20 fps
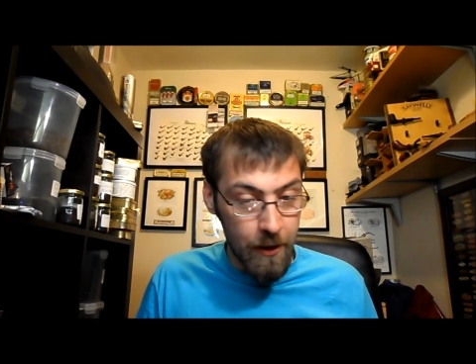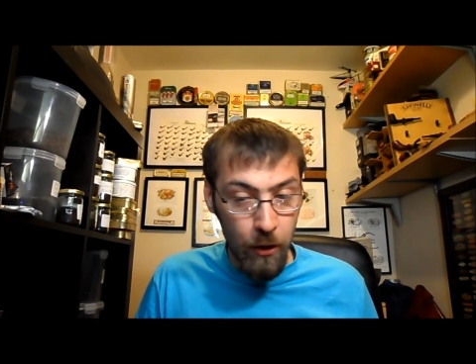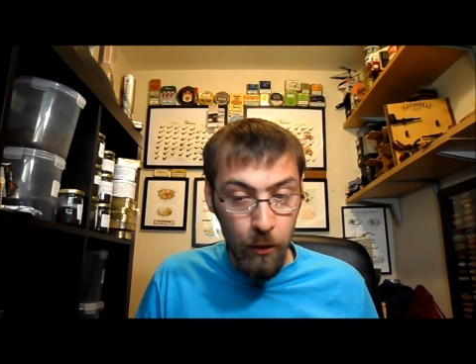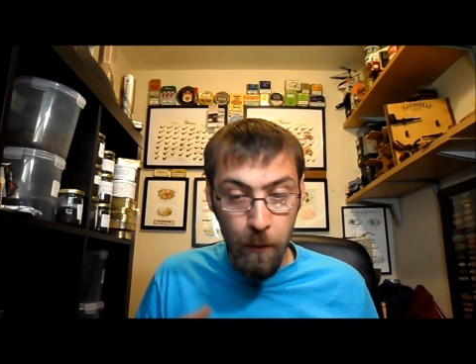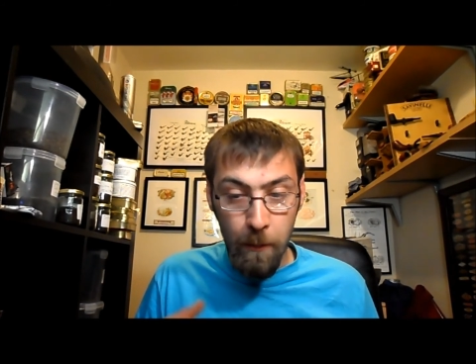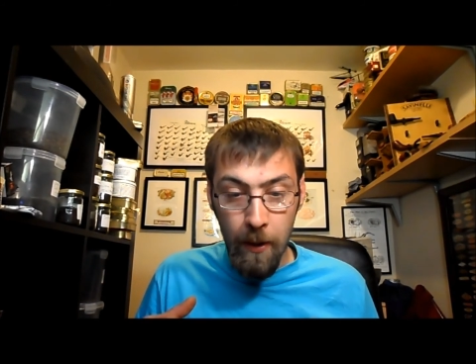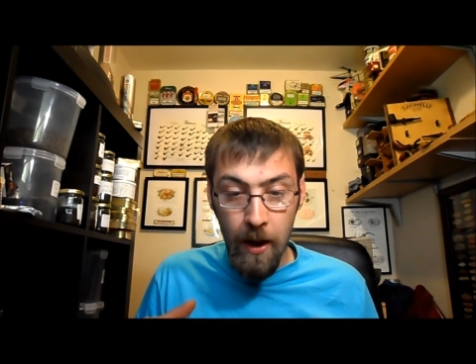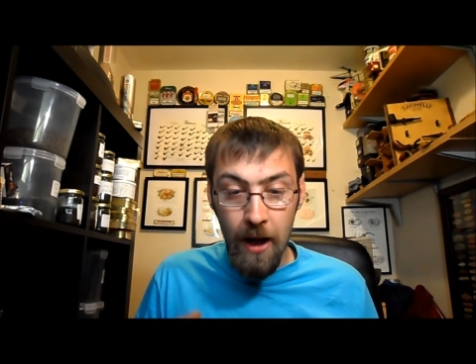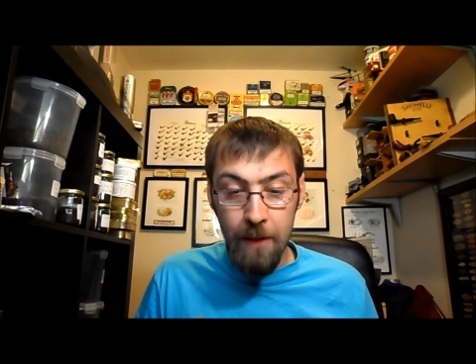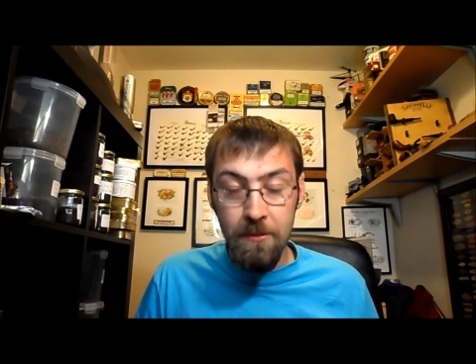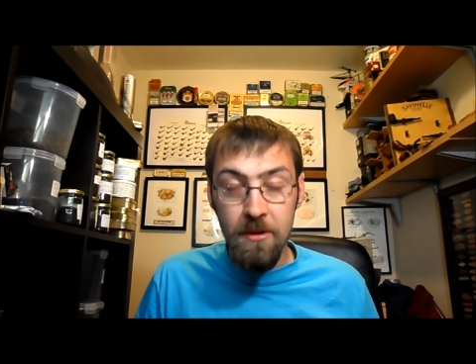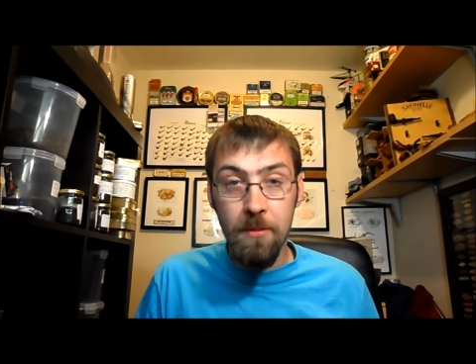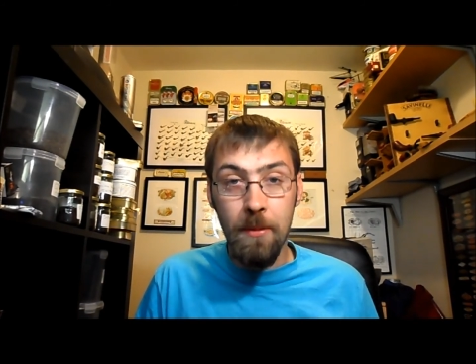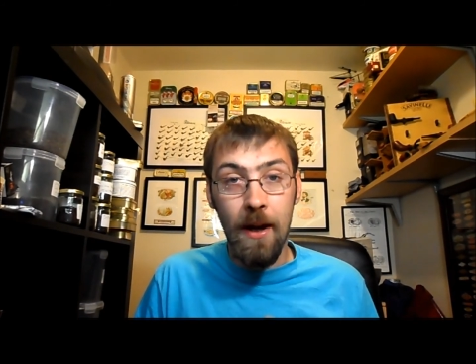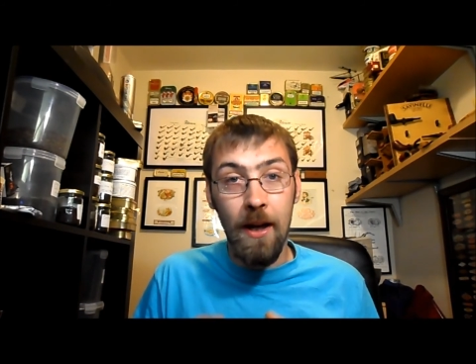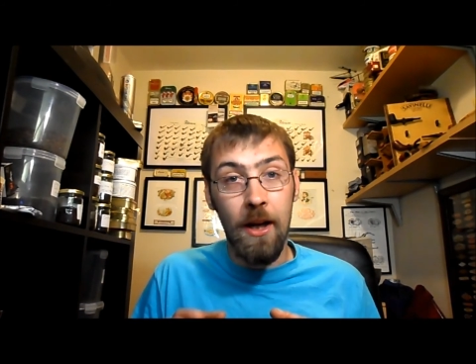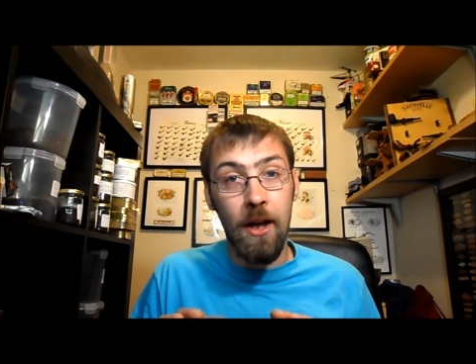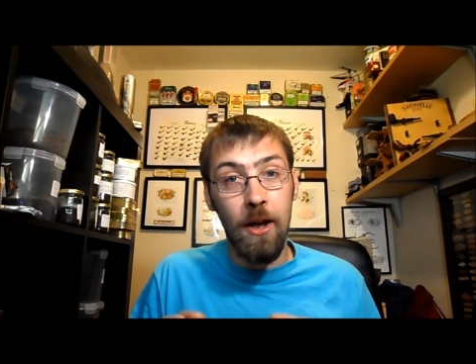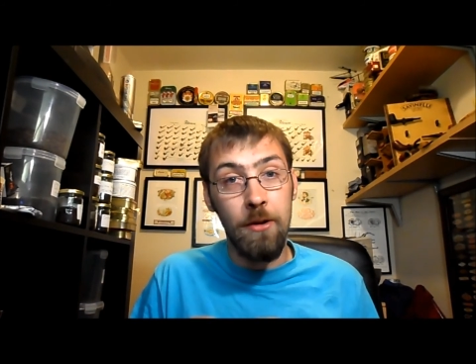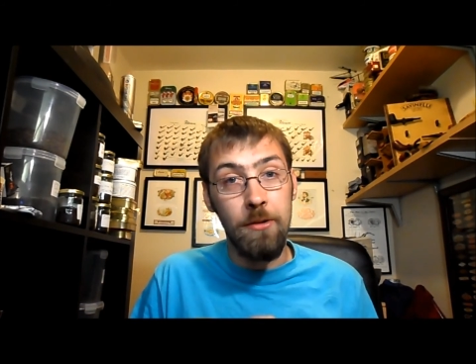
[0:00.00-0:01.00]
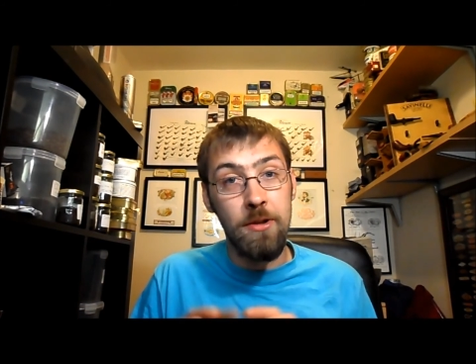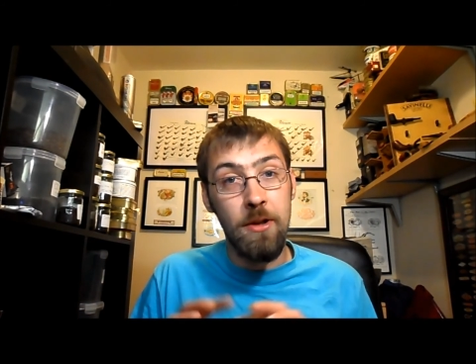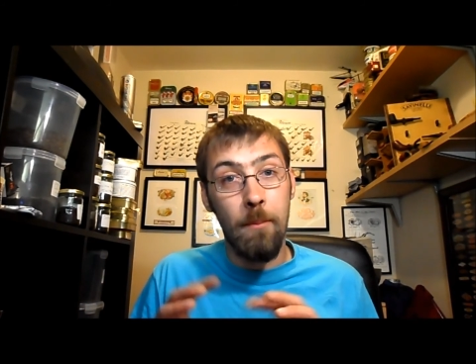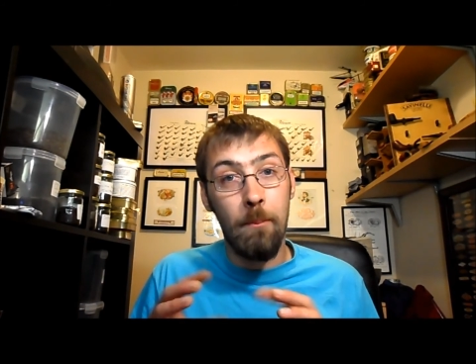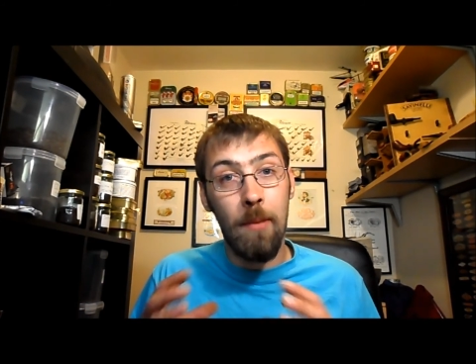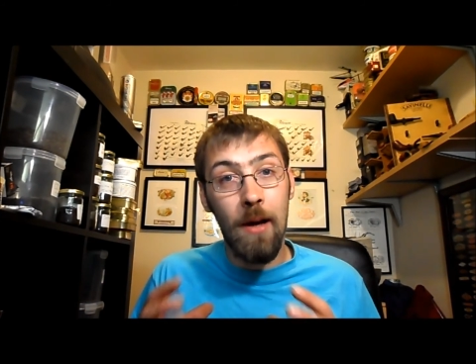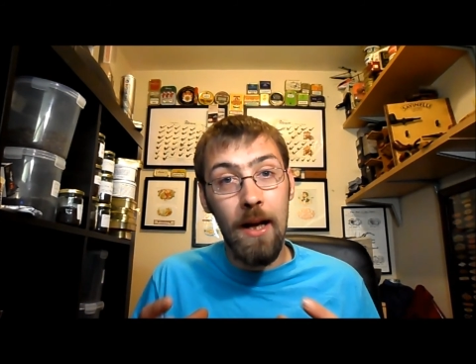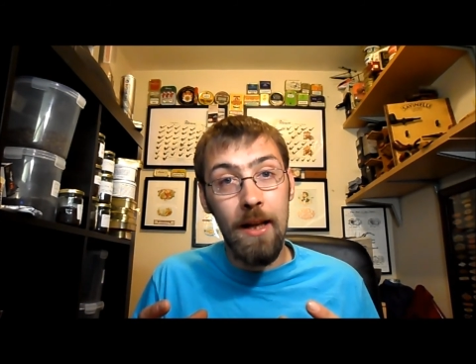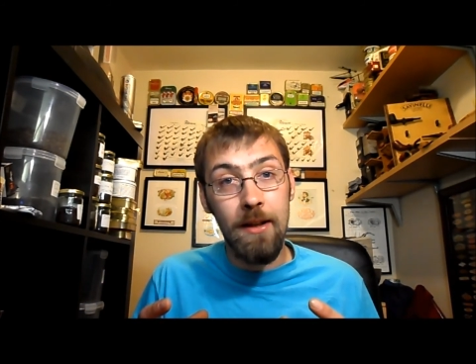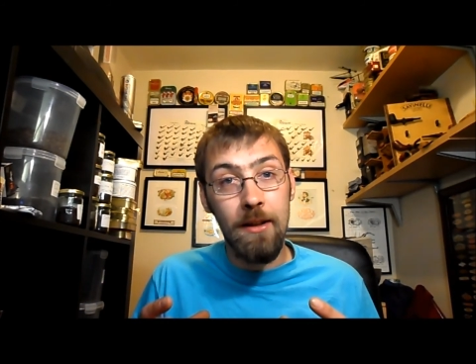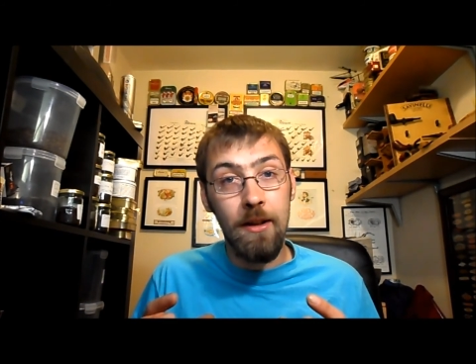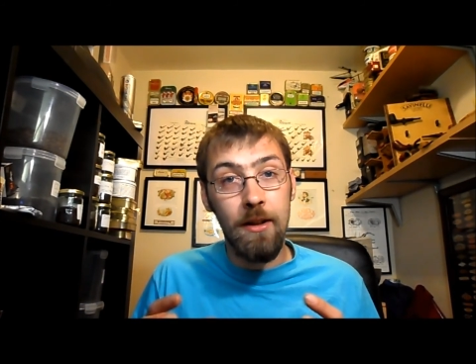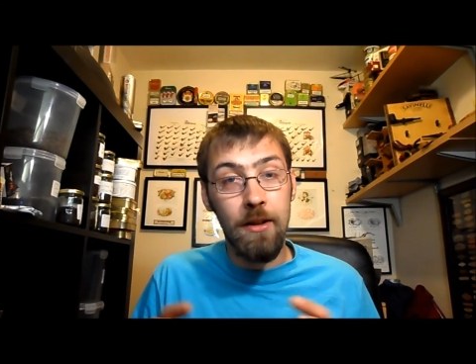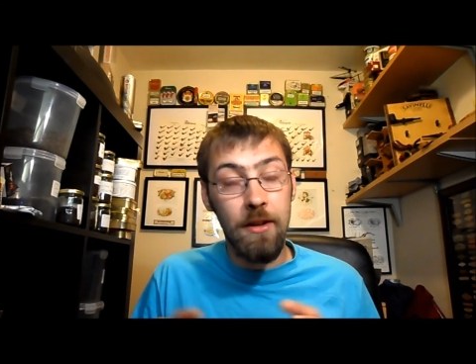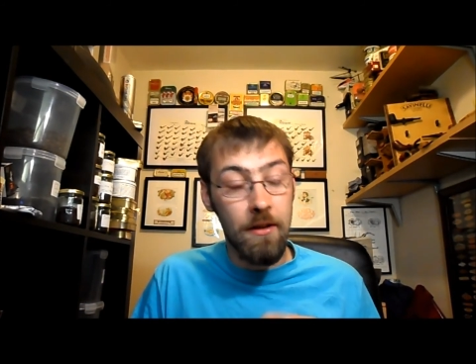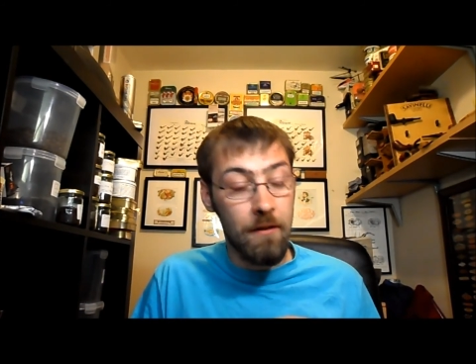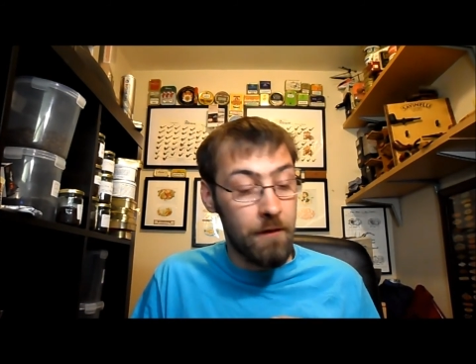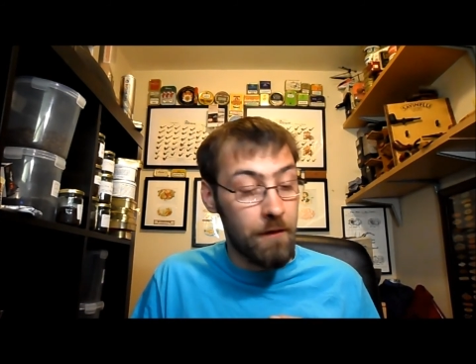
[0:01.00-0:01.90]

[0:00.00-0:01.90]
I mean, all pipe tobaccos are blended,